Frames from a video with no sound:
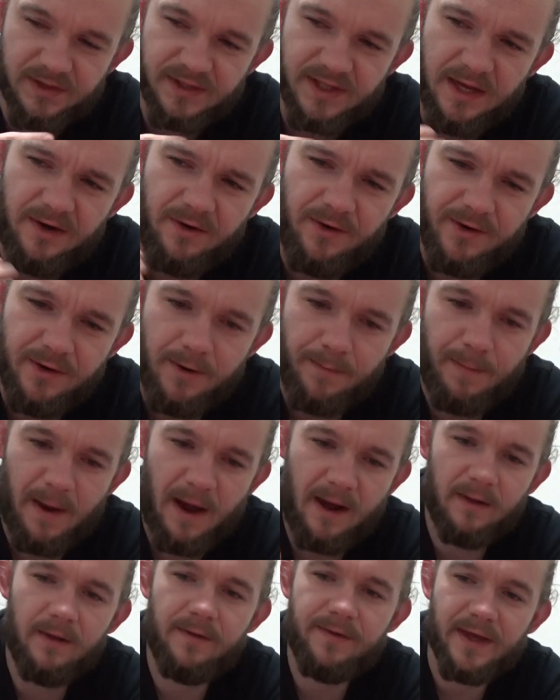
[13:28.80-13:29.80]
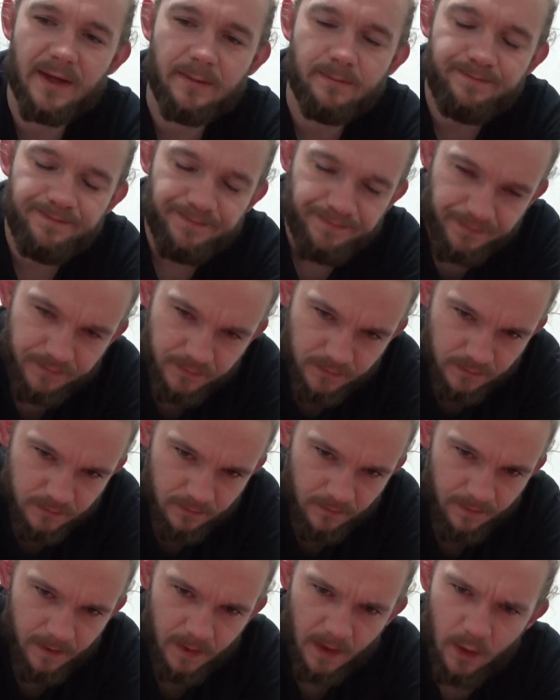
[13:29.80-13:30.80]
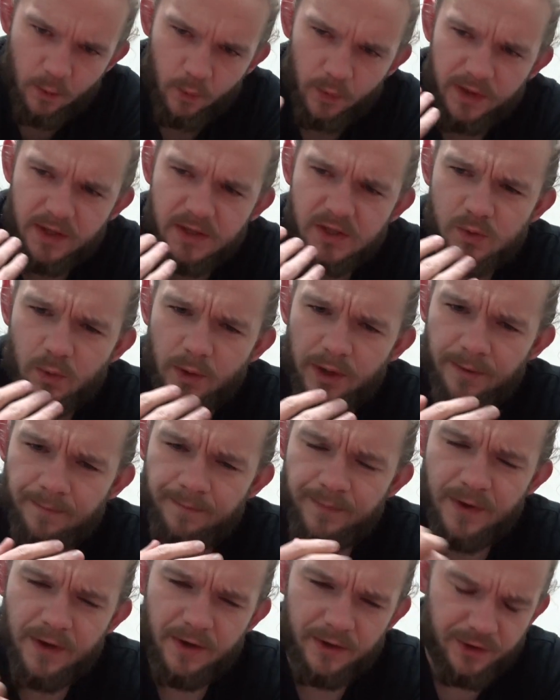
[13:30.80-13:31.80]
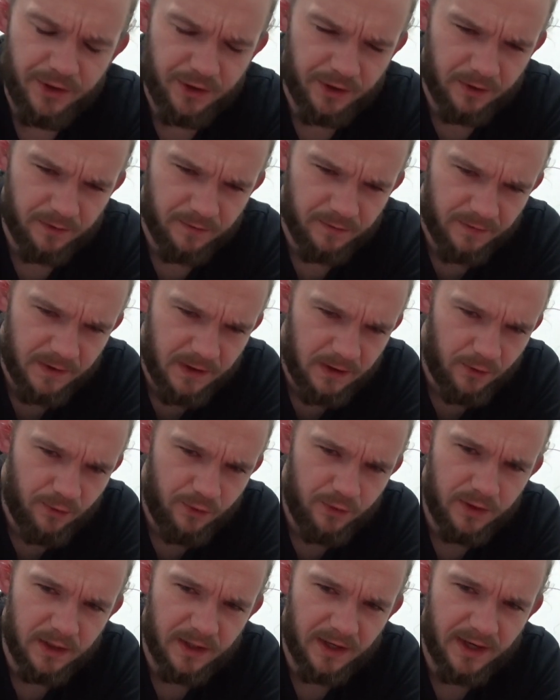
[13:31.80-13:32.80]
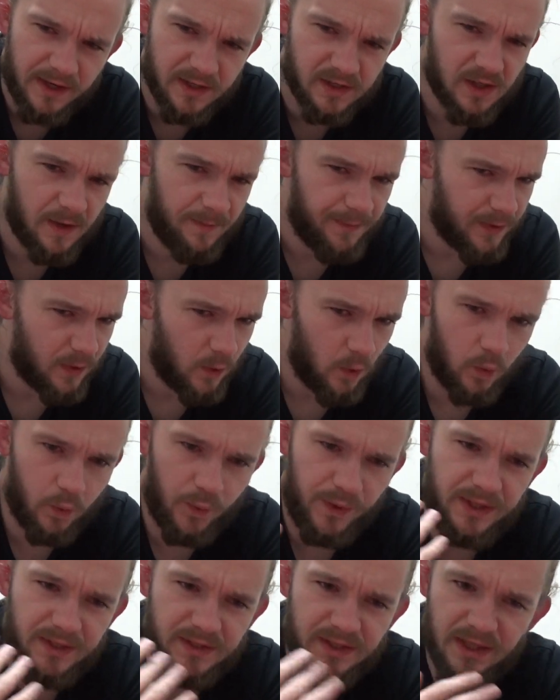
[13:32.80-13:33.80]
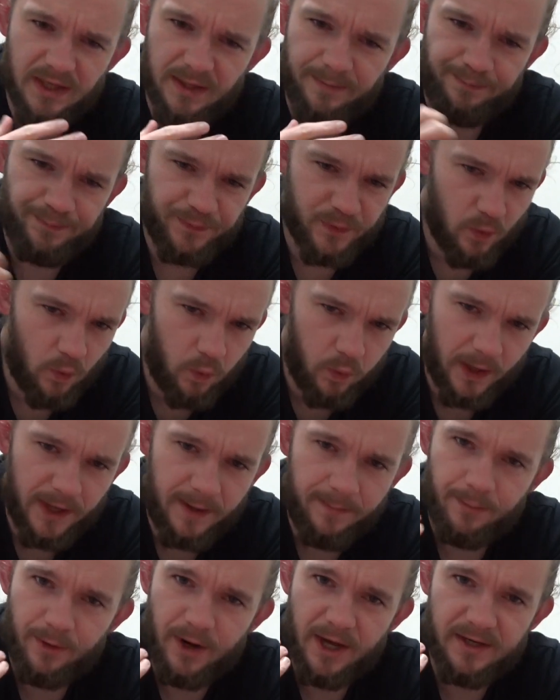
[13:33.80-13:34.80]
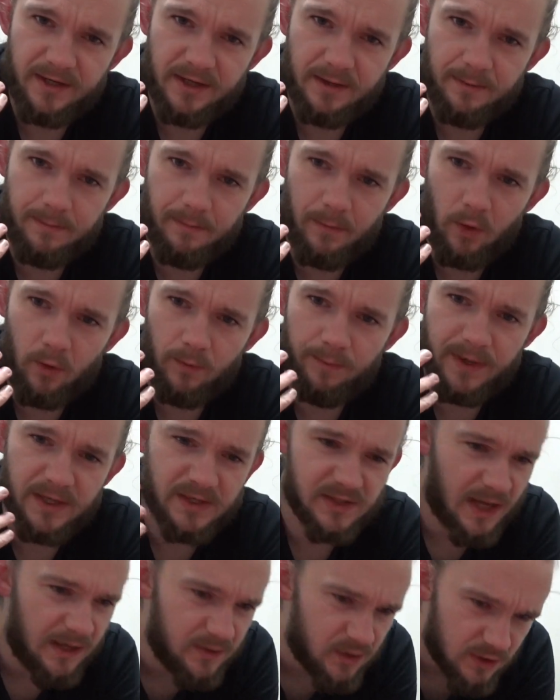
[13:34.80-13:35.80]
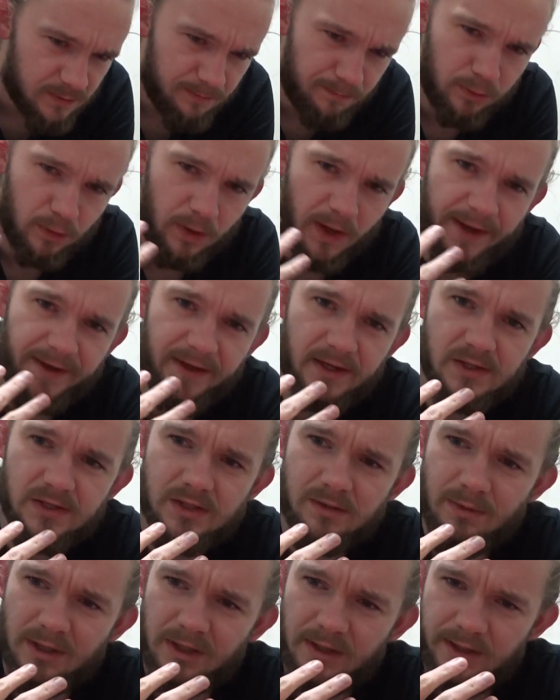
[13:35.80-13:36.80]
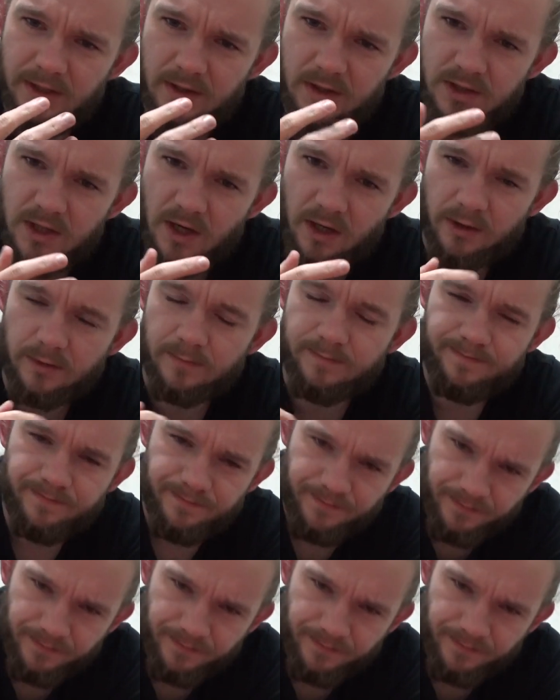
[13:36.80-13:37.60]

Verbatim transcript: center your palate then with this one you can feel a really nice wheaty quite bready malt base. That just blankets the middle of your tongue.